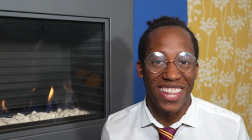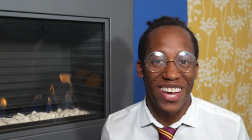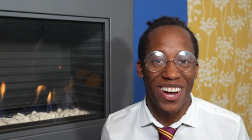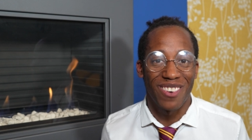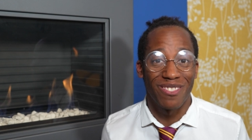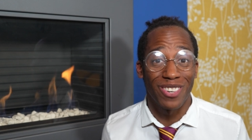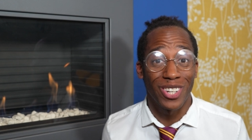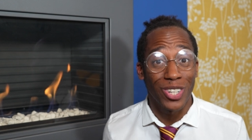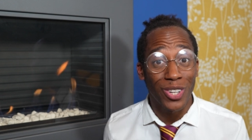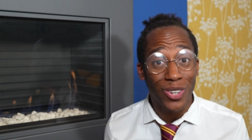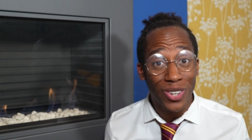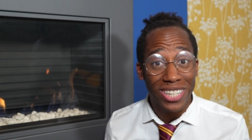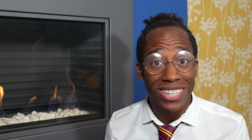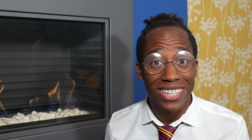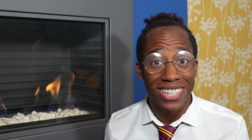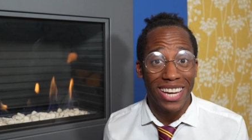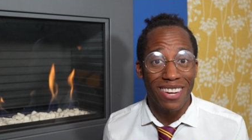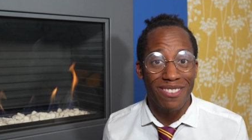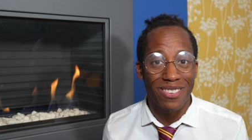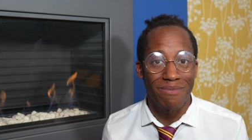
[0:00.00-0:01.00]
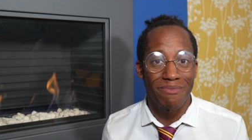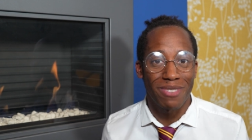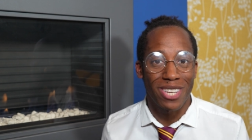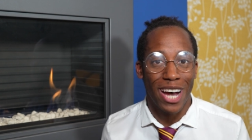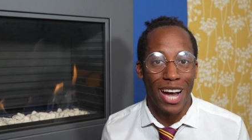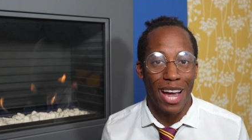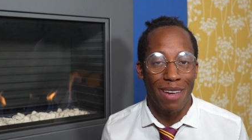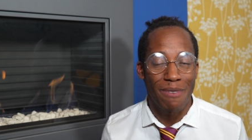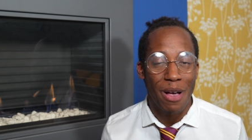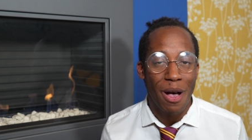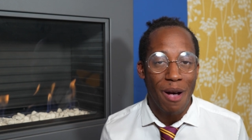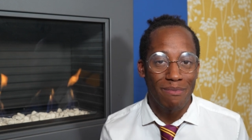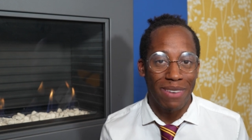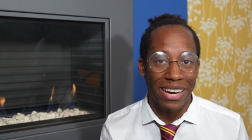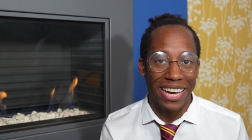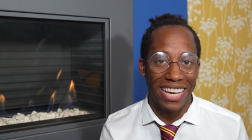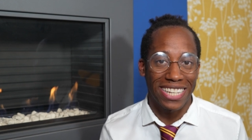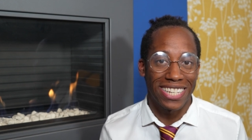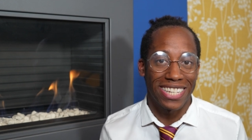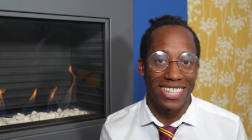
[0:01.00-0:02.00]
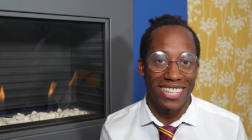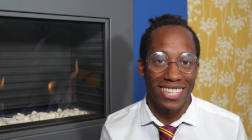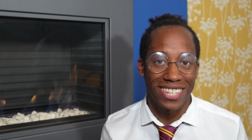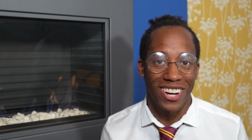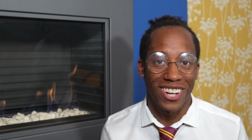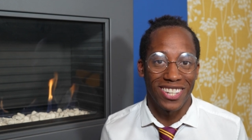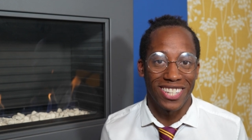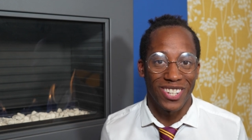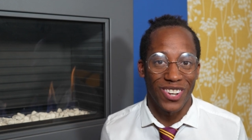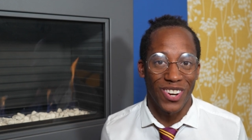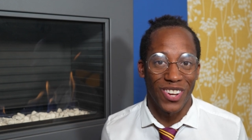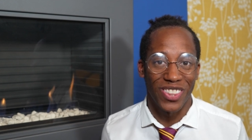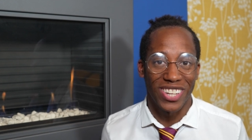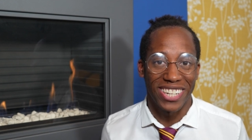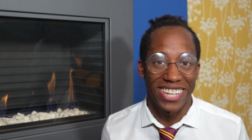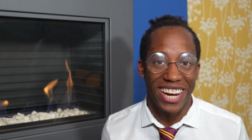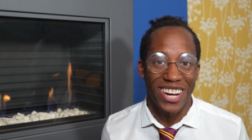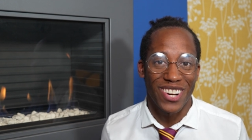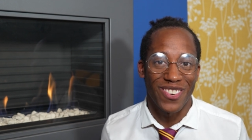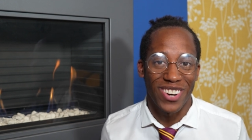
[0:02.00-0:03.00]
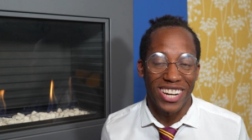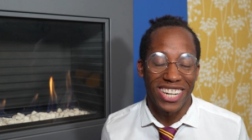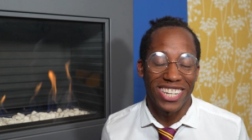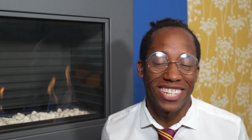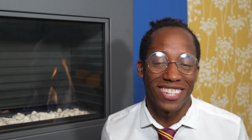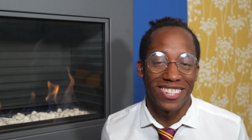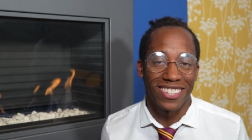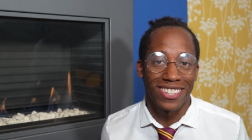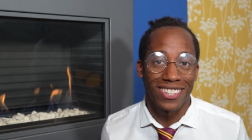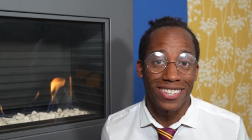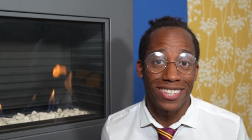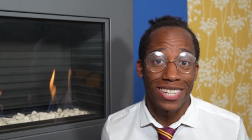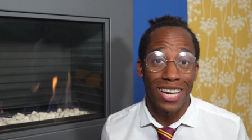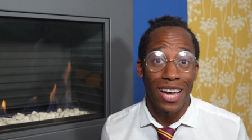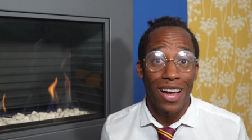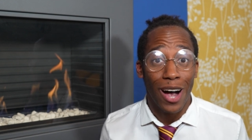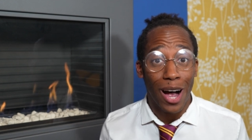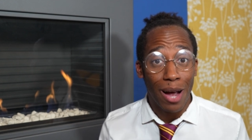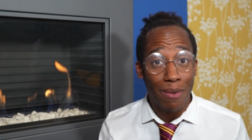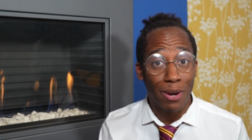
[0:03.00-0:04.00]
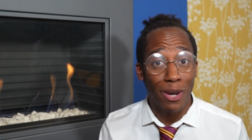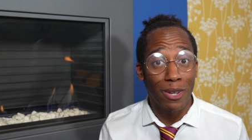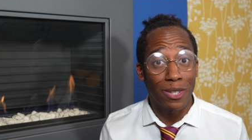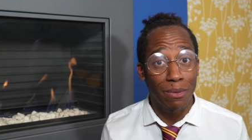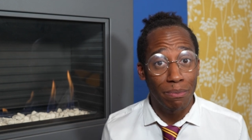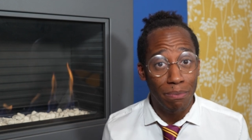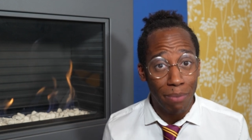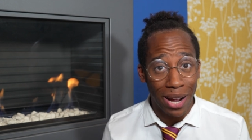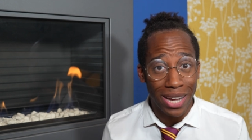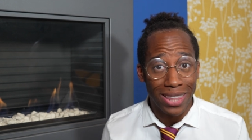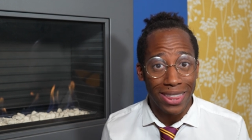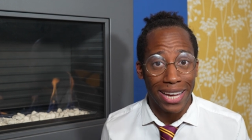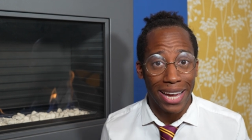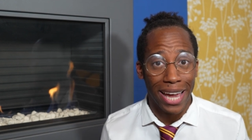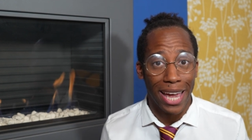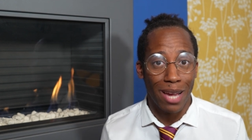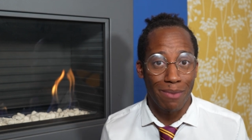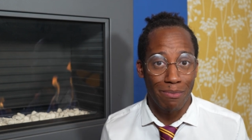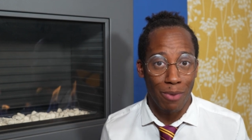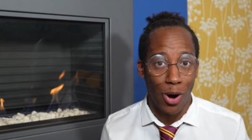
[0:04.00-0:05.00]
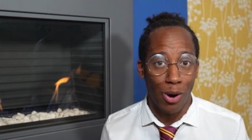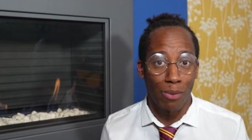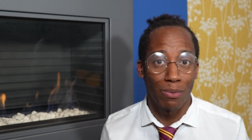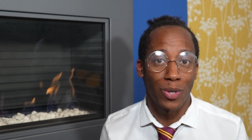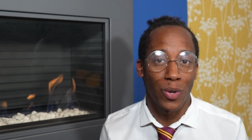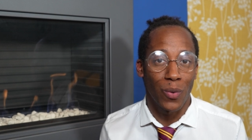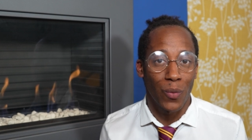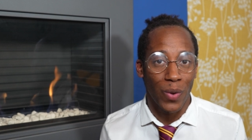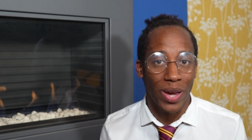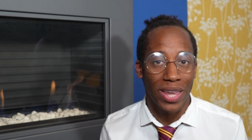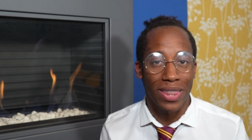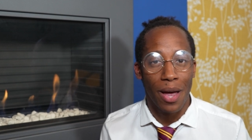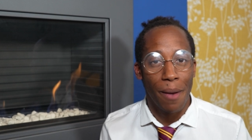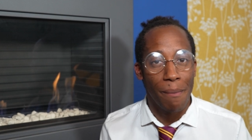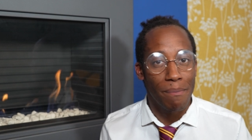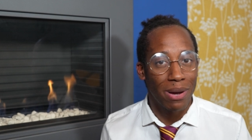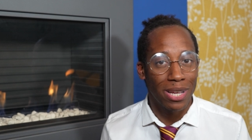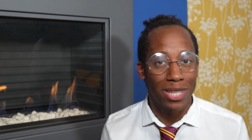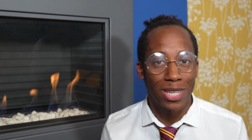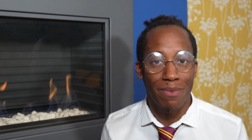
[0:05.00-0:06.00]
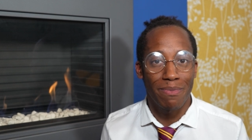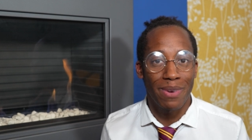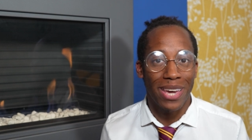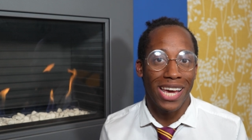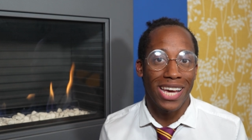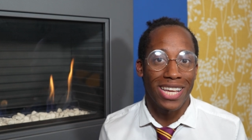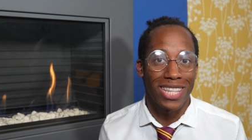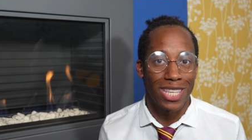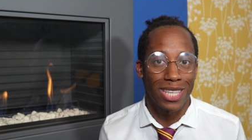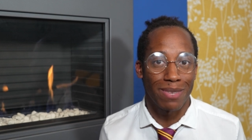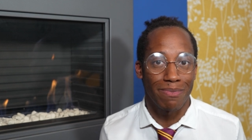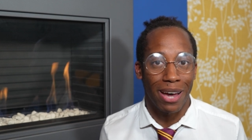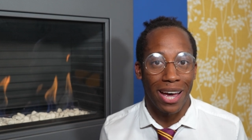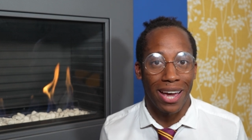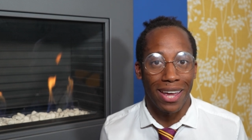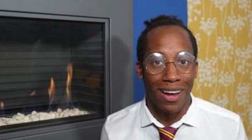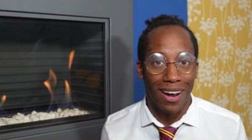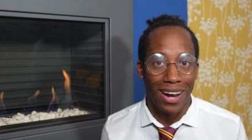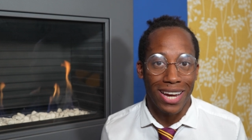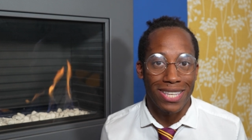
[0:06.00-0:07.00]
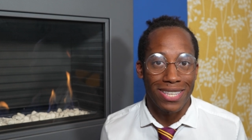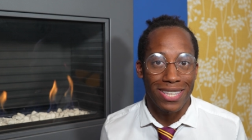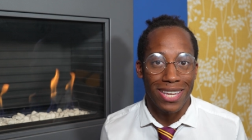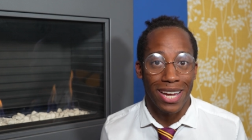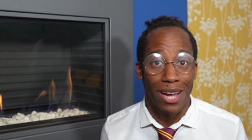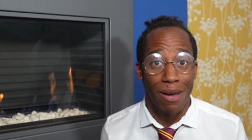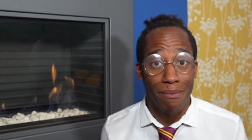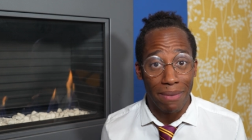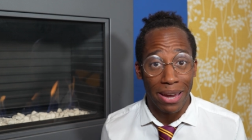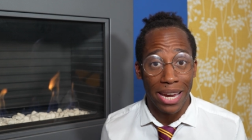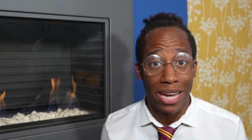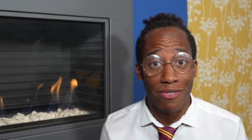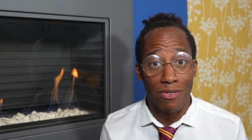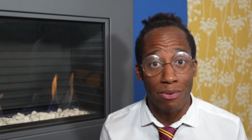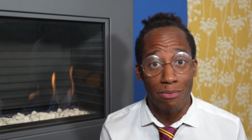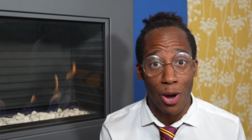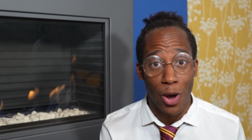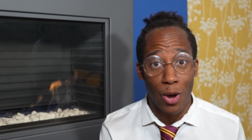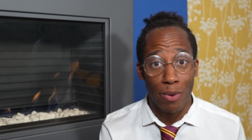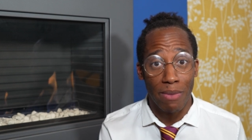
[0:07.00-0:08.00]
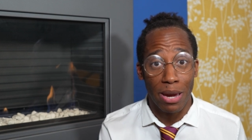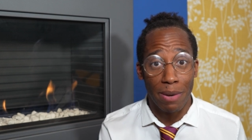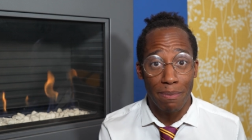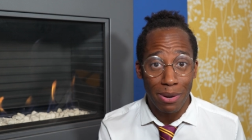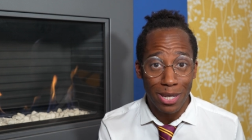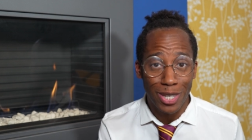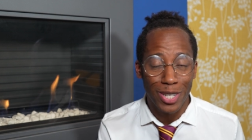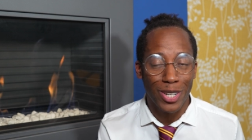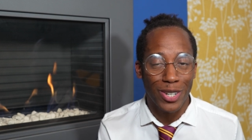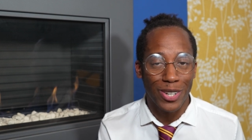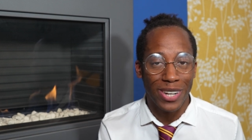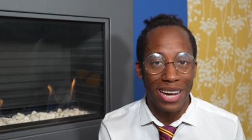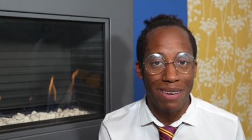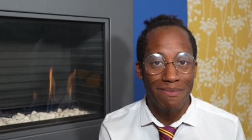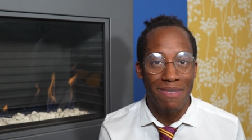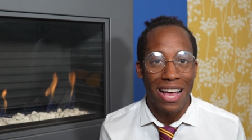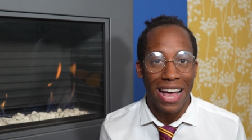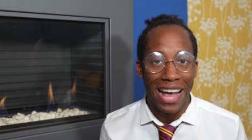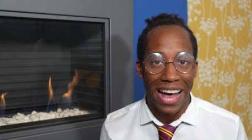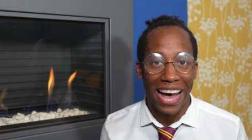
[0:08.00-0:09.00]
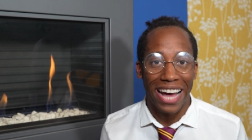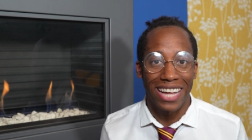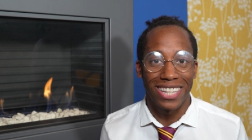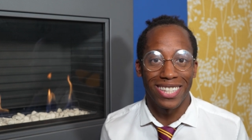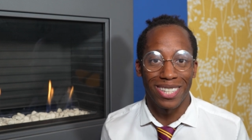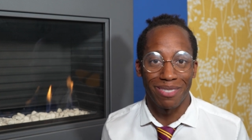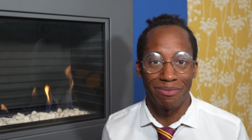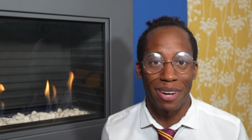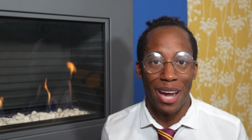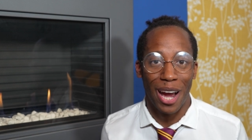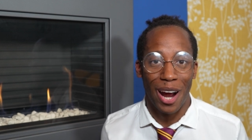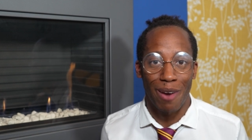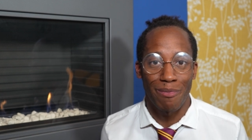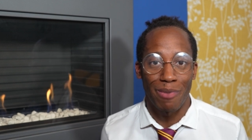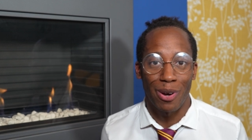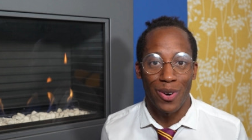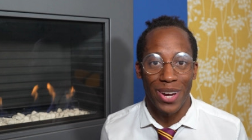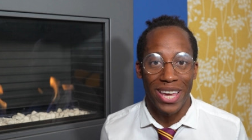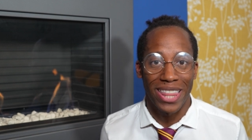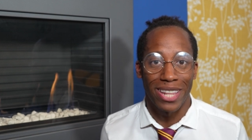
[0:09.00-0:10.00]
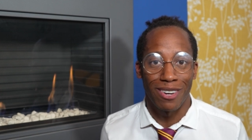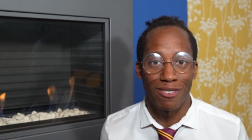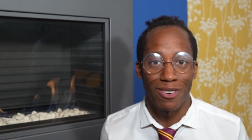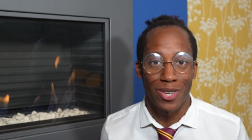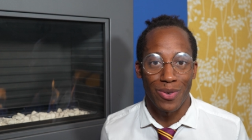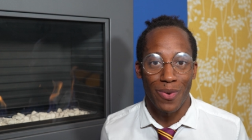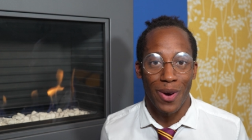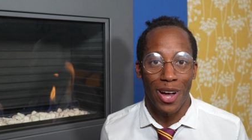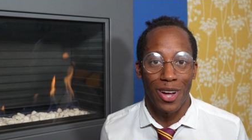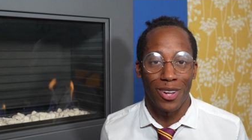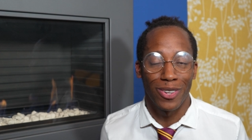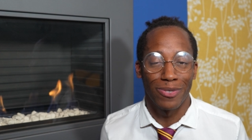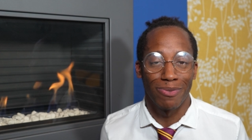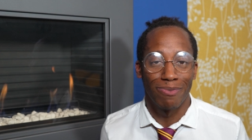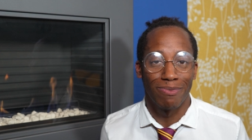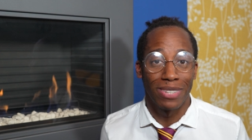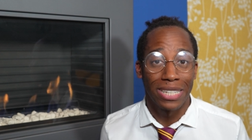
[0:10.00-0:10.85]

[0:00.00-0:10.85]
the oven, you can save some time by getting started on the decorations. I'm going to bind the cake pops with a butterbeer inspired icing made from homemade buttercream and some caramel in there as well.